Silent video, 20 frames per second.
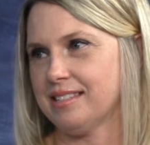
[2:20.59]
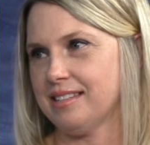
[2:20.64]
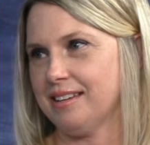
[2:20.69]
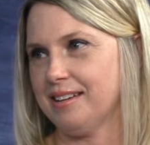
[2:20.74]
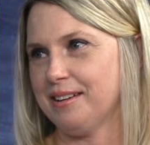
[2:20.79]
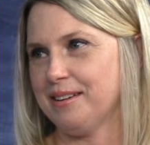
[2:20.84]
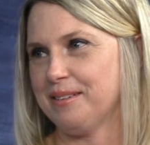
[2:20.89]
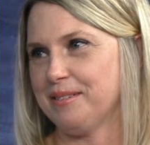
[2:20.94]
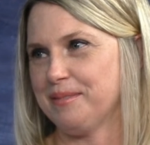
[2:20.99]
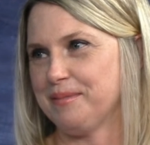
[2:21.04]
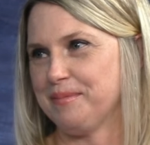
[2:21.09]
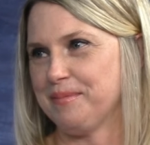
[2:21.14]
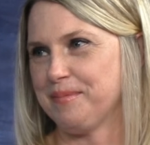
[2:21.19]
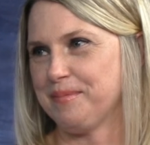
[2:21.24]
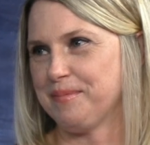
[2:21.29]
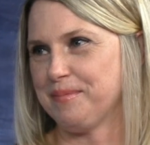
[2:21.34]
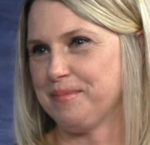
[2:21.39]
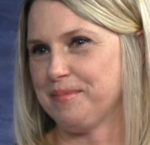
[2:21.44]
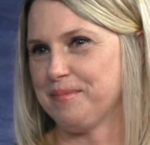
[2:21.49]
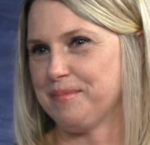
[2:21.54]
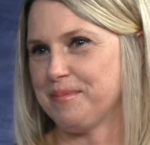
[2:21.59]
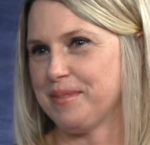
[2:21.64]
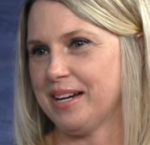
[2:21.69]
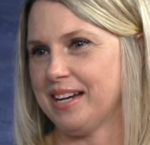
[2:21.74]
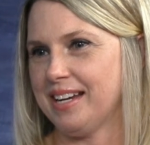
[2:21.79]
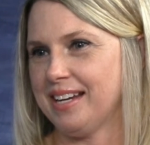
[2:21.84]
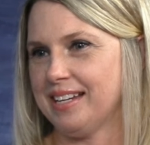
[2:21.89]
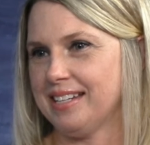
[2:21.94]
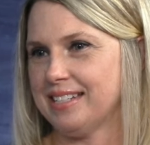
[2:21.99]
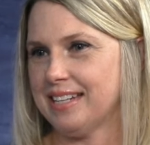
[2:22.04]
Oh my um, goodness!
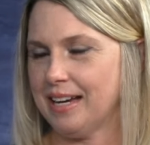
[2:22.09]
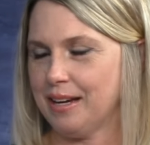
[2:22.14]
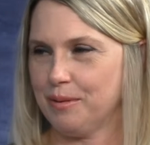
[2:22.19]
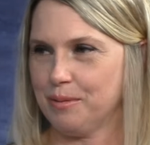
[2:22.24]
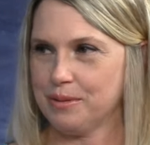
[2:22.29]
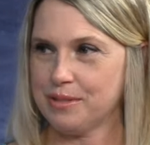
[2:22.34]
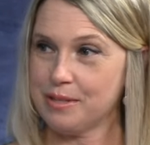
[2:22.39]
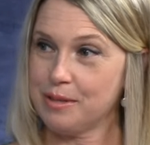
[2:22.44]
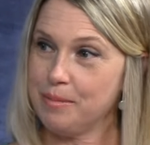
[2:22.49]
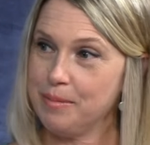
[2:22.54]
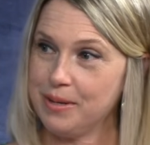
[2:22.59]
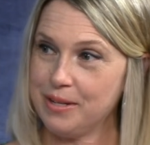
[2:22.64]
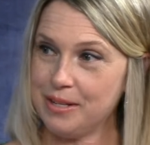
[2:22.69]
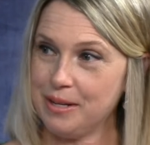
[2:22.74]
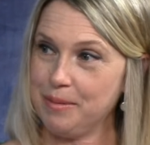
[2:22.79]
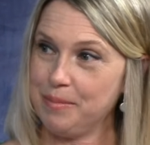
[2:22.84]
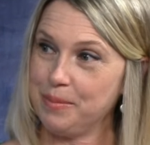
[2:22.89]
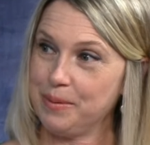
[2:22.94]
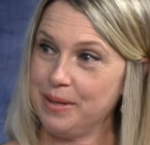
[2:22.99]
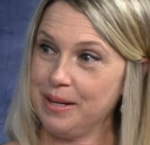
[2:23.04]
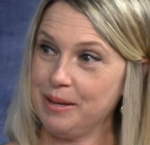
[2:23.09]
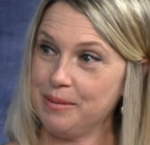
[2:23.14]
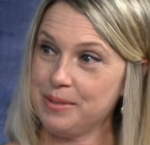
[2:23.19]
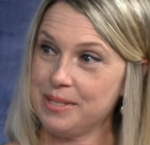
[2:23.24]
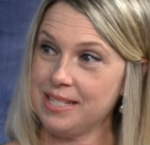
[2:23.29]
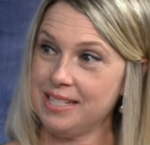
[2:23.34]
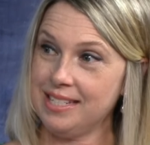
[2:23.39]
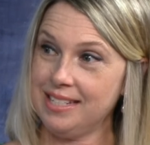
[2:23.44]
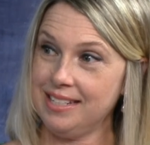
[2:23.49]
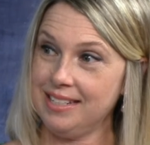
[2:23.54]
My dad was the bishop when I was
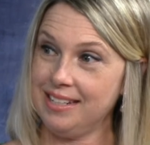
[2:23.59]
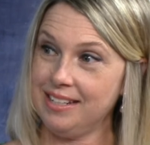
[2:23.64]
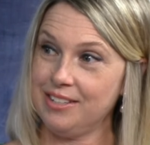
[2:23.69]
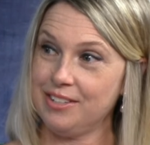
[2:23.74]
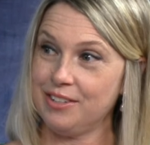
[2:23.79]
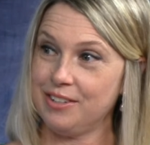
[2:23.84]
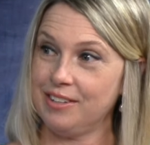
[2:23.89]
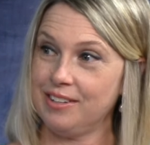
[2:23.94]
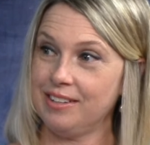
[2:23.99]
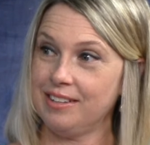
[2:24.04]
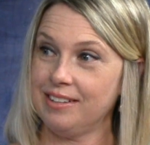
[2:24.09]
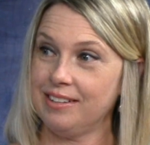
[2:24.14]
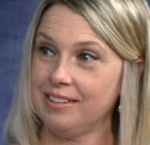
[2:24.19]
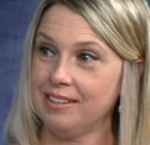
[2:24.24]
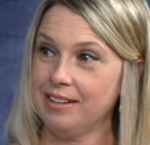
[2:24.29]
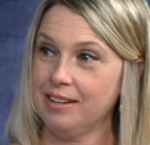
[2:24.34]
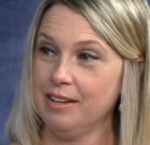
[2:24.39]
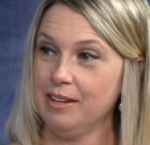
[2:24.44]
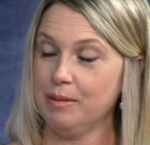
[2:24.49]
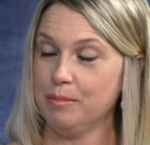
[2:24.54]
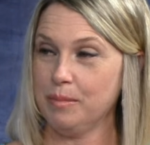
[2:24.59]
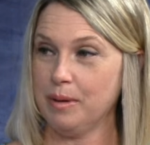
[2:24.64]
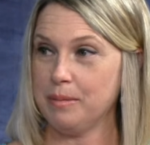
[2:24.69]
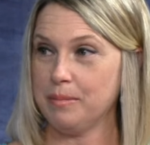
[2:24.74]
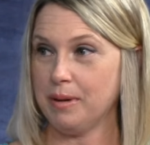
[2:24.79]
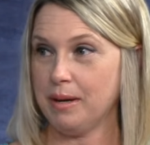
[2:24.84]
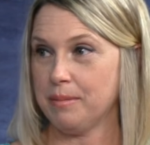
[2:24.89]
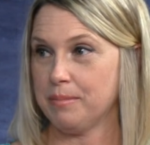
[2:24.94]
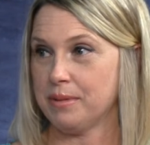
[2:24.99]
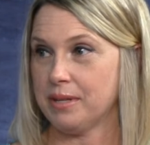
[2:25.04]
a teenager. Oh, okay. My
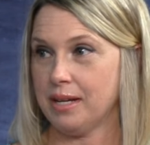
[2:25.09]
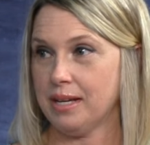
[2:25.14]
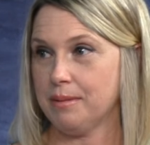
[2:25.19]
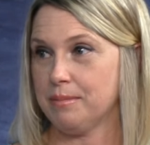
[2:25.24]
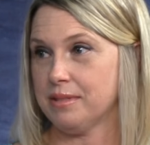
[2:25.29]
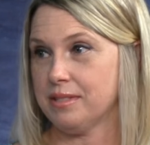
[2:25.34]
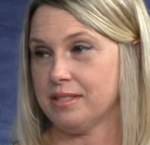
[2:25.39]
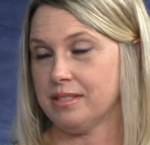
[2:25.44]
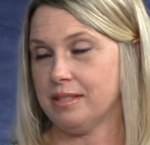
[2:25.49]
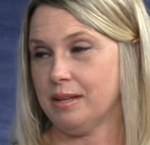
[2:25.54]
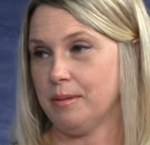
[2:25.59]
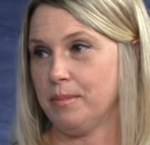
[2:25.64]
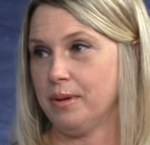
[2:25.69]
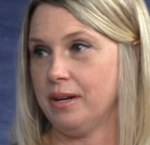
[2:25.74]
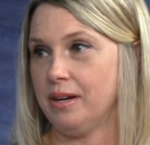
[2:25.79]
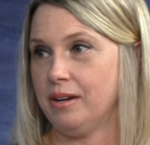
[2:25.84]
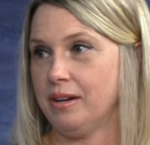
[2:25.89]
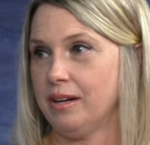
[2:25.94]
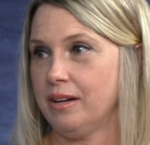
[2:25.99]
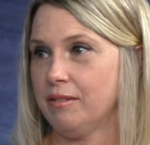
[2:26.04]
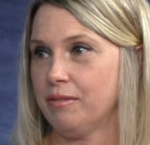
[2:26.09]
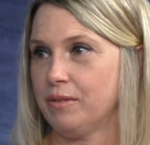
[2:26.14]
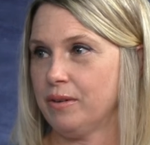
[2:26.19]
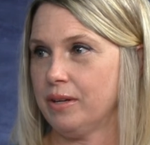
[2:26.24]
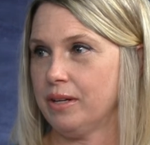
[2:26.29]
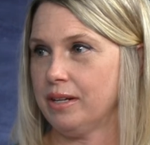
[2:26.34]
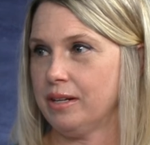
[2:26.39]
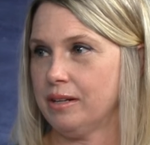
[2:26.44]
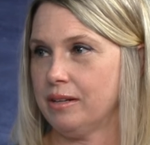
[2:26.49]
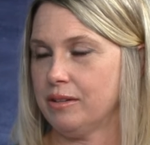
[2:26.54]
mom taught seminary for
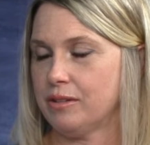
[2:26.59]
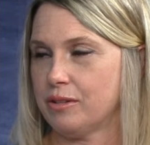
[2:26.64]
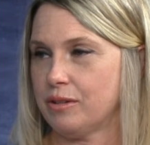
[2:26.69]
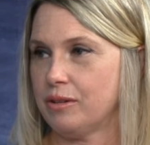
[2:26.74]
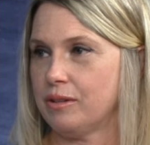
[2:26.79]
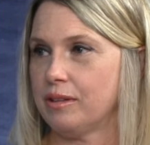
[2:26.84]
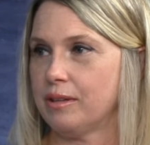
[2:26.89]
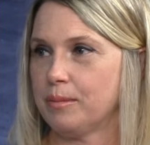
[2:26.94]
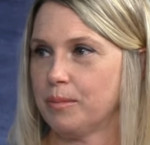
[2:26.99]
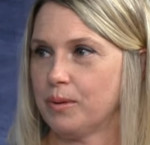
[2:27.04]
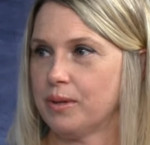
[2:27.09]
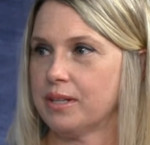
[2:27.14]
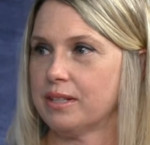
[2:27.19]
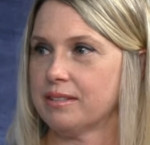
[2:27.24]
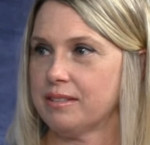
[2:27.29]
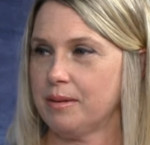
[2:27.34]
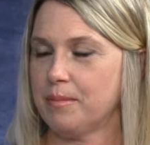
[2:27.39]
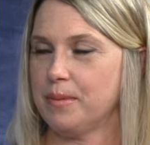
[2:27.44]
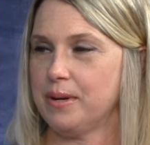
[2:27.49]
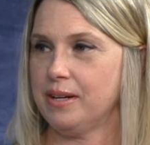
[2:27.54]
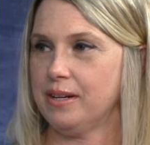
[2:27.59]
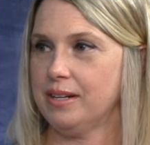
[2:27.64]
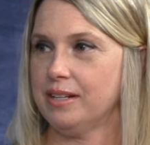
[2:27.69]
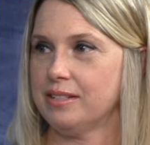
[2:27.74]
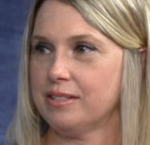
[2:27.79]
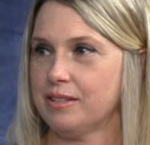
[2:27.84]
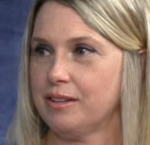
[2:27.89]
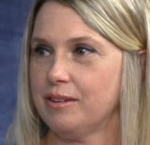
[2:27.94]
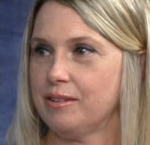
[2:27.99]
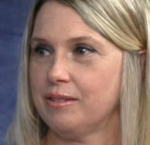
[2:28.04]
years, early morning seminary.
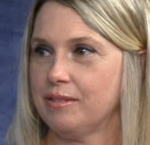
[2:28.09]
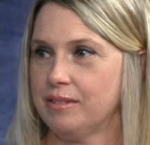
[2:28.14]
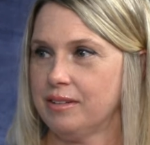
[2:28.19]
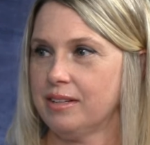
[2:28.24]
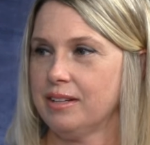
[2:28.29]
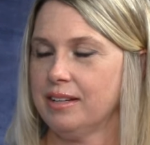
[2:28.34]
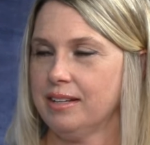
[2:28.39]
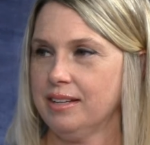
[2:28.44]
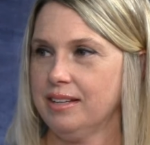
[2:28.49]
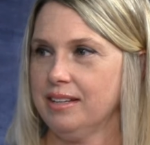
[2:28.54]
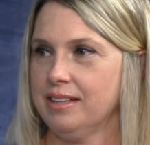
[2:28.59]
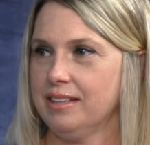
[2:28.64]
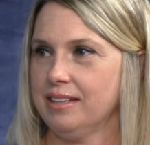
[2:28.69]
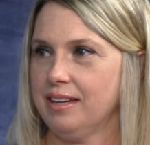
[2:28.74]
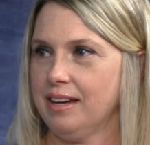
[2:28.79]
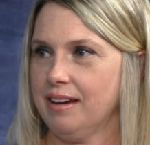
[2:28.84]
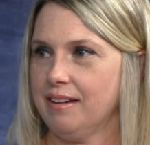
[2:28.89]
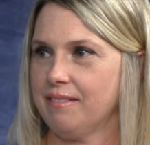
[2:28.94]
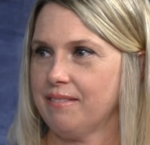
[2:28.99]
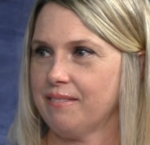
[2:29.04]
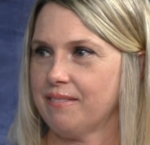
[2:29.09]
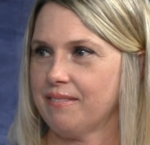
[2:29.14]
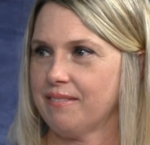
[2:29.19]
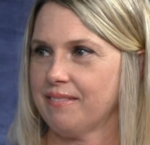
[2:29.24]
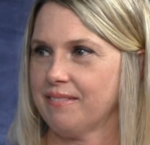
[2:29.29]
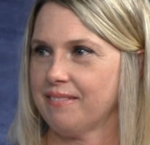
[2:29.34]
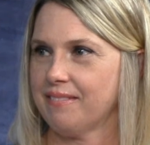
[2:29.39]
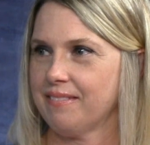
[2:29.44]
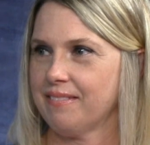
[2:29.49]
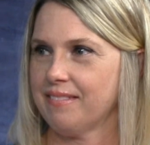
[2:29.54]
So and you yeah. attended
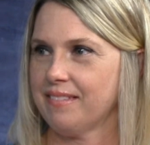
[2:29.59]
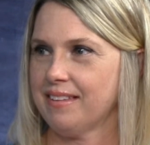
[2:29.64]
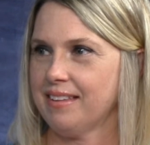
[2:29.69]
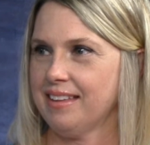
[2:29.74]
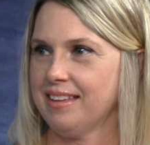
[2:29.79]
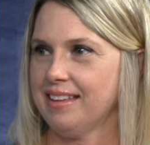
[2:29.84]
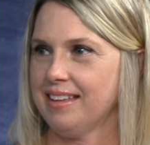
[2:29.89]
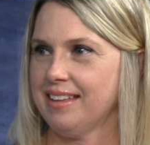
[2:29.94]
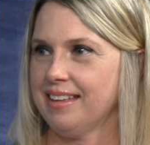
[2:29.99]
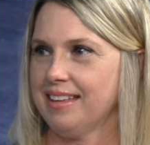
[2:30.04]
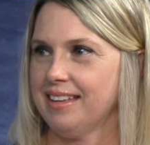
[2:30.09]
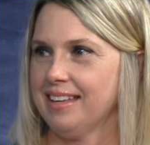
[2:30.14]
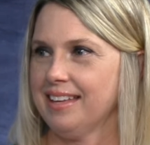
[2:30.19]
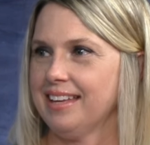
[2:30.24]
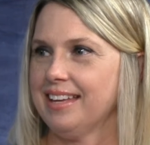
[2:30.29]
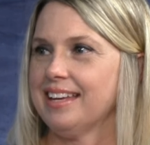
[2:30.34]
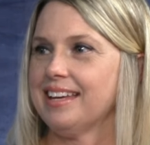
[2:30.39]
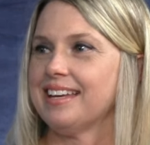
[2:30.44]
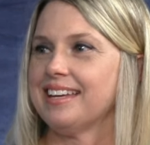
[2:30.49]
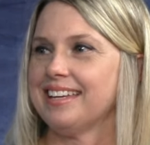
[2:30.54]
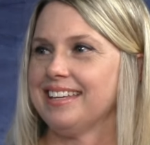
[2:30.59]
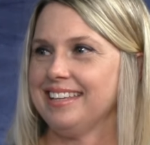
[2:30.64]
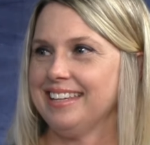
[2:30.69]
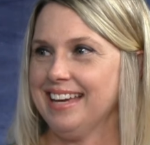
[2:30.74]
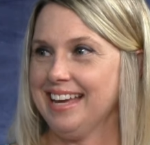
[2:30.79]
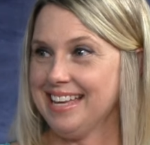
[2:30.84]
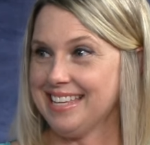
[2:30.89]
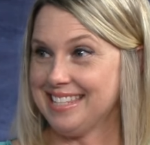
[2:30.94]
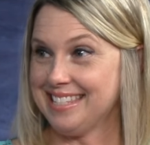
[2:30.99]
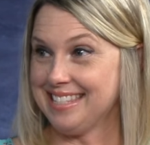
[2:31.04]
that at 5:30 in the morning.
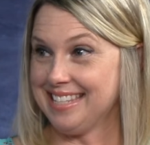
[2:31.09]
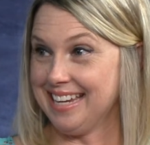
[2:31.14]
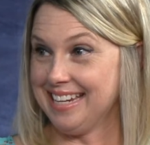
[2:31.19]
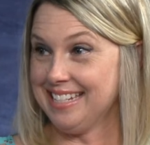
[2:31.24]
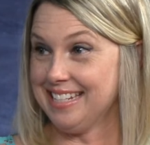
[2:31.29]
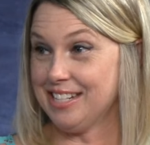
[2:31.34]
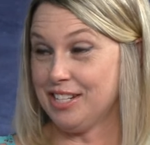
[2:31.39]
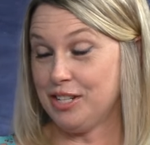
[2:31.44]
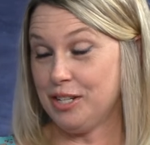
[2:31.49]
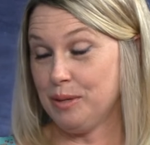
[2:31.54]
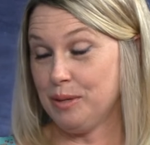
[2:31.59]
Yes, right? I did. She